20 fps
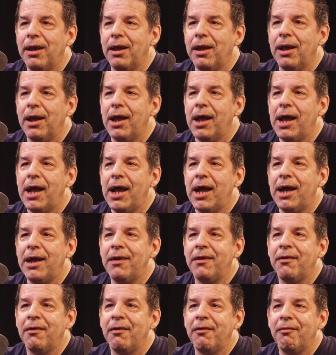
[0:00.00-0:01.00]
and
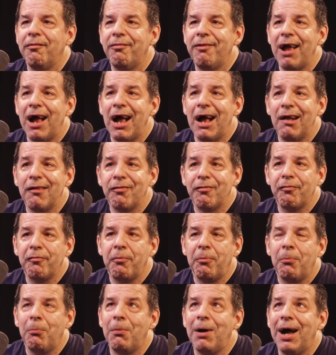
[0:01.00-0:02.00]
that's
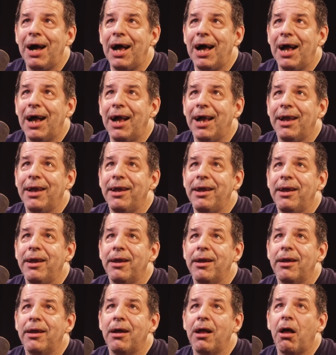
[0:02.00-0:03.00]
my
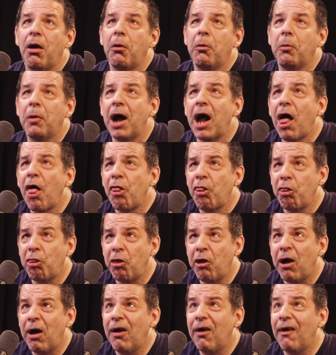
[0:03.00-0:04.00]
what
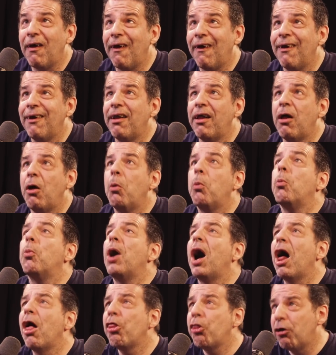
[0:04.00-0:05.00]
the
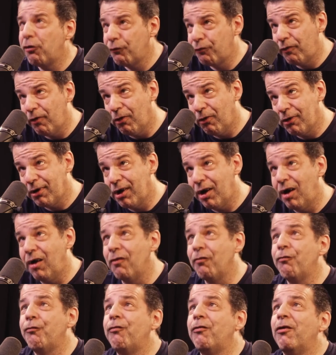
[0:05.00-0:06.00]
weather forecast
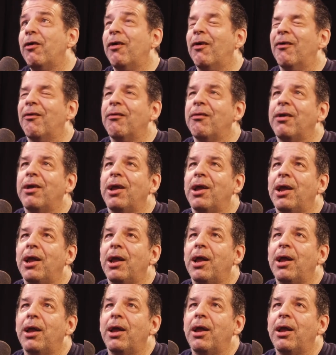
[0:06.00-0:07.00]
for
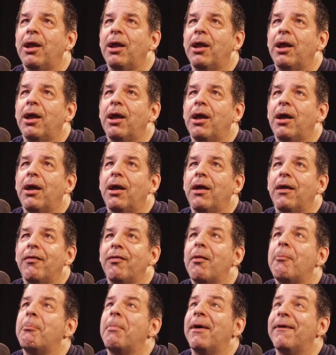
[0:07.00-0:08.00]
the
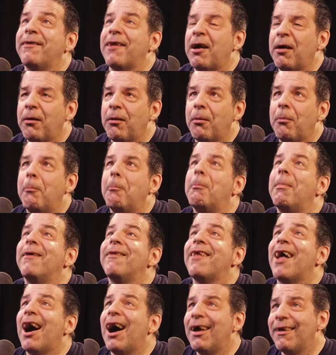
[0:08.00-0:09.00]
Manana
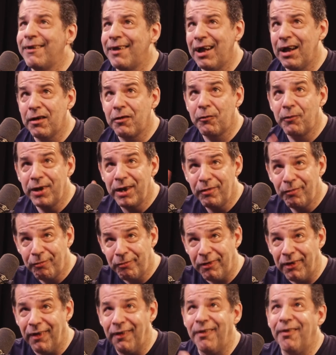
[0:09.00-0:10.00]

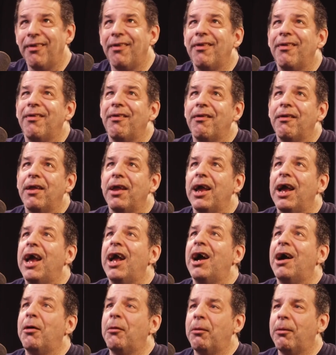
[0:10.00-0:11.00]
Gwinchin.
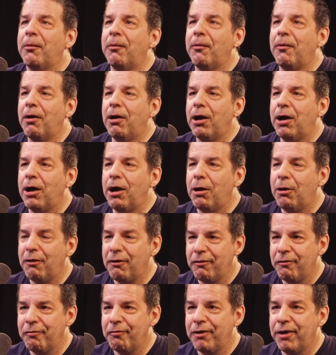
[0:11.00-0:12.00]
And I want to
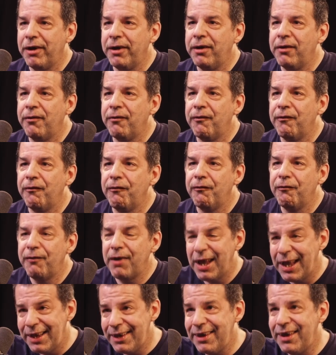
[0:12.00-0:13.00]
say
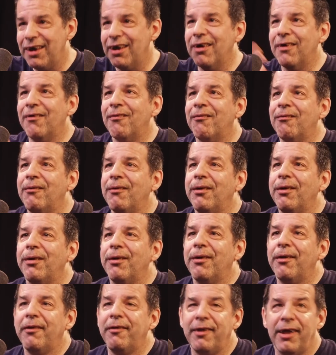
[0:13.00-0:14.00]
thank you.
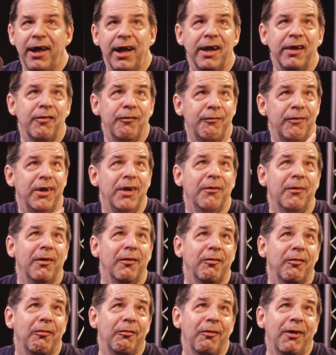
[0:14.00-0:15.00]
Now, anything you want to
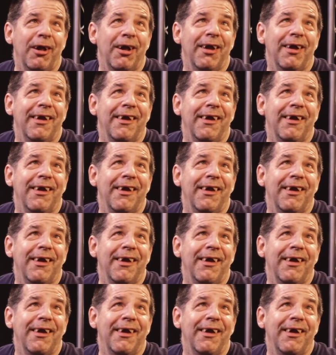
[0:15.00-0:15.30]
say?